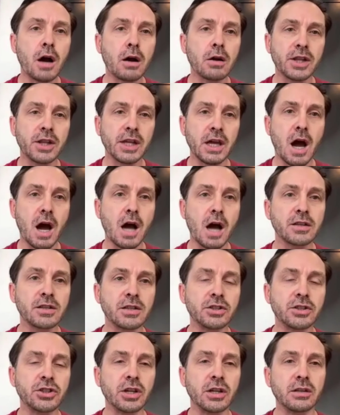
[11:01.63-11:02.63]
the
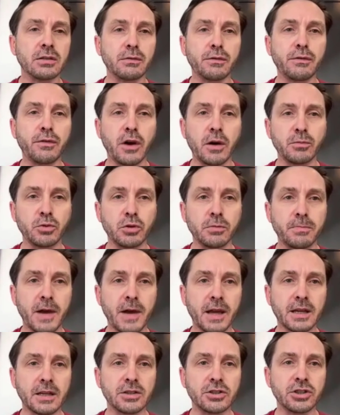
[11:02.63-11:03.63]
oxygen from your
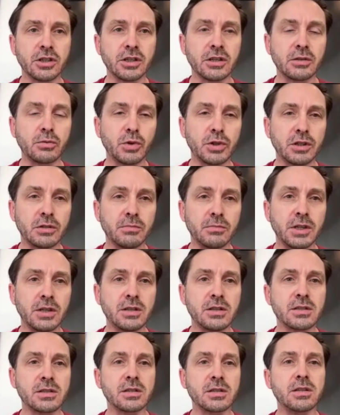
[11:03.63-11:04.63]
packaging. And what it
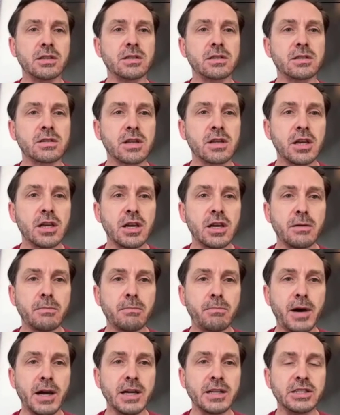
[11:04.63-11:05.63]
means is
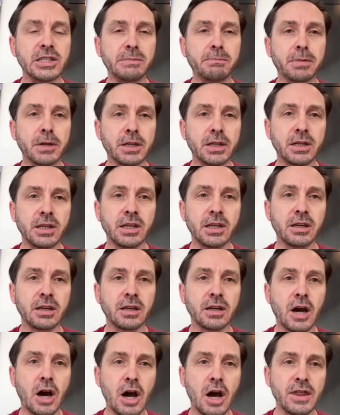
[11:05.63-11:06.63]
by depleting
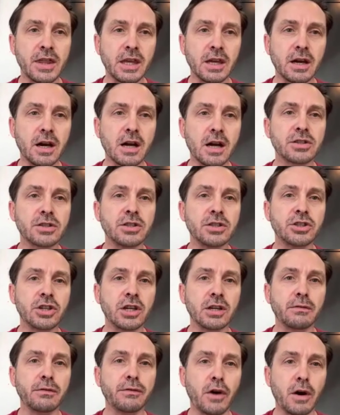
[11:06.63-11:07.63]
the
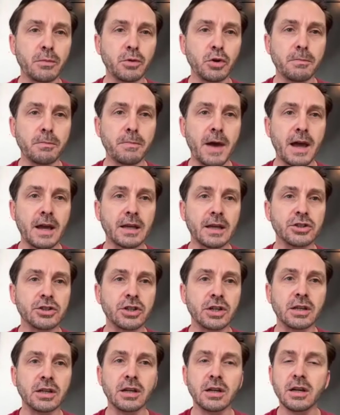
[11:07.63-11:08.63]
oxygen from your
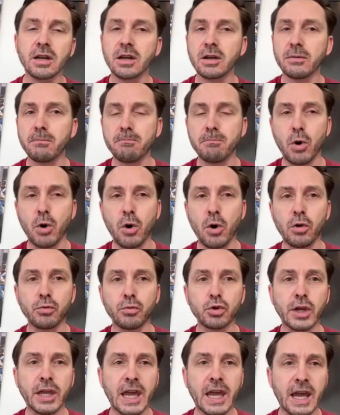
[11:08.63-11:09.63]
packaging, mold
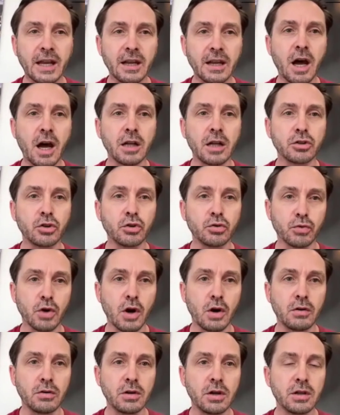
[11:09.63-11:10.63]
cannot
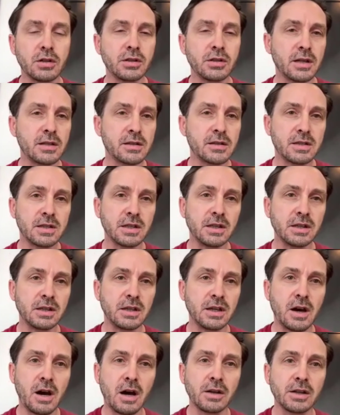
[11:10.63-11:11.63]
grow. That's
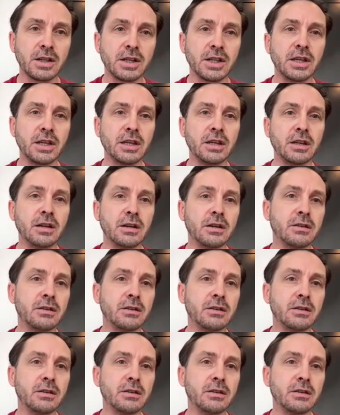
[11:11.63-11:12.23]
the only